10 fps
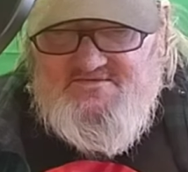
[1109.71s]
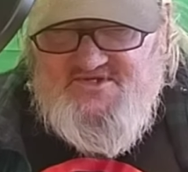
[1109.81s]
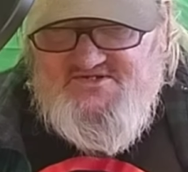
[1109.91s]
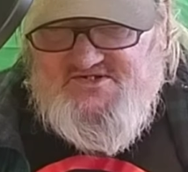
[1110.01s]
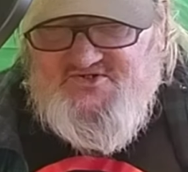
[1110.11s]

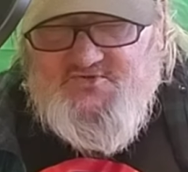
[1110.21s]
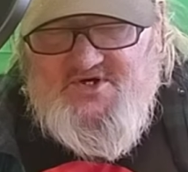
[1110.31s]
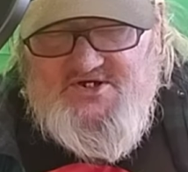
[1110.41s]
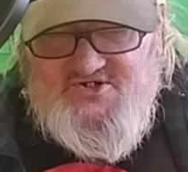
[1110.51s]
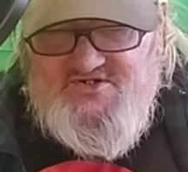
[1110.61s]
the
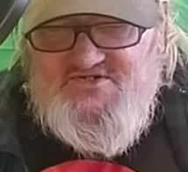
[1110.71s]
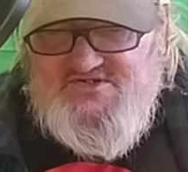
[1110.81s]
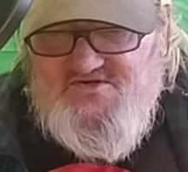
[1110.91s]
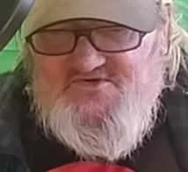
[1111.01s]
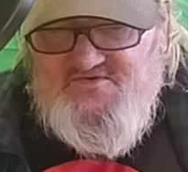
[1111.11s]
situation.
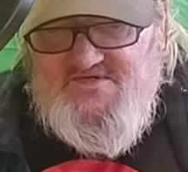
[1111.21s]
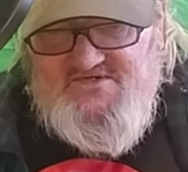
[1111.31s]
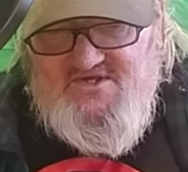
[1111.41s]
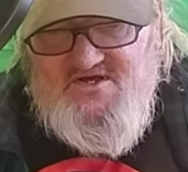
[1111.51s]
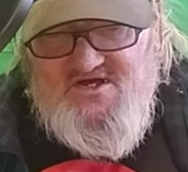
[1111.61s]
So
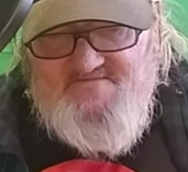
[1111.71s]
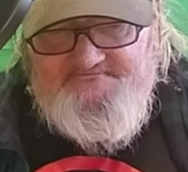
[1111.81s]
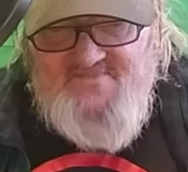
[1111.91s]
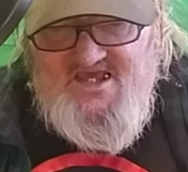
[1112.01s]
uh,